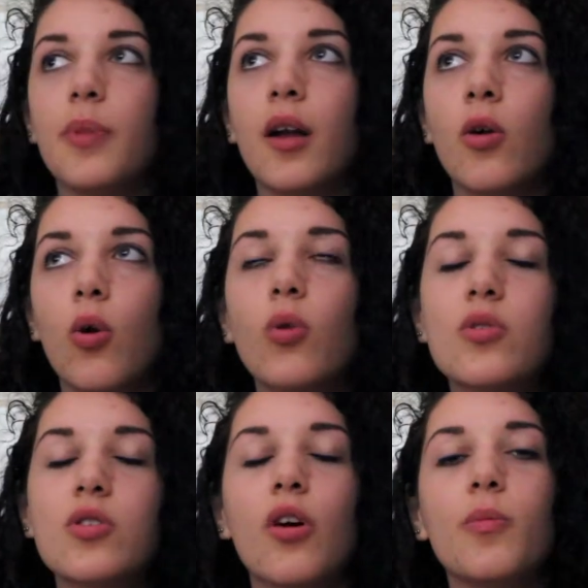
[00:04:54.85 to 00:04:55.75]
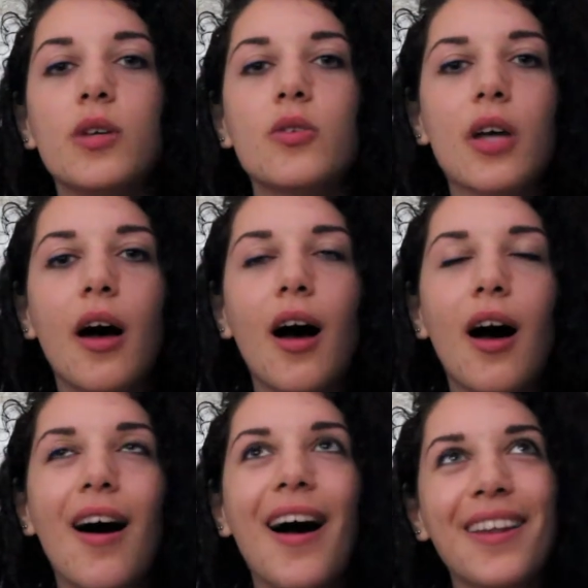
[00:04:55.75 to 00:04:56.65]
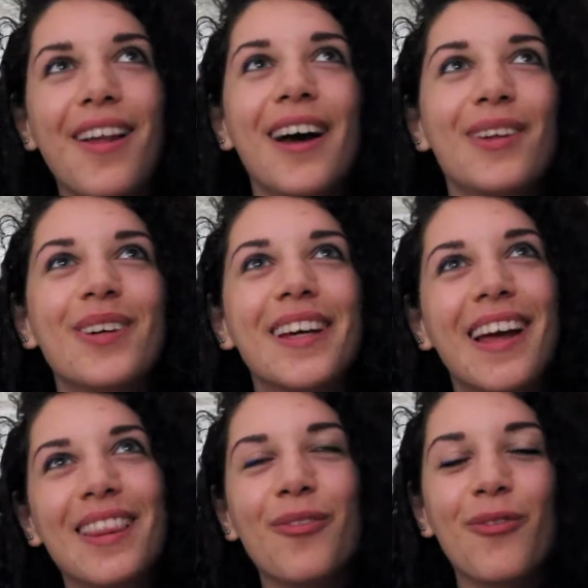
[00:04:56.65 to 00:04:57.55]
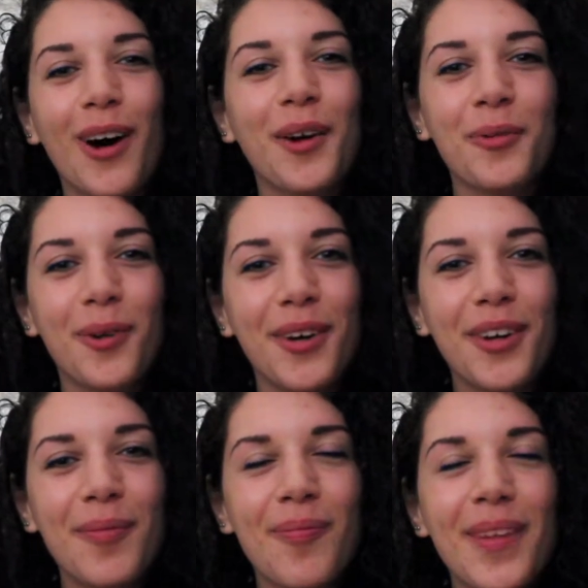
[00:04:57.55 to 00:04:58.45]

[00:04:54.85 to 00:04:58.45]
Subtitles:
but also because I like looking at the final word,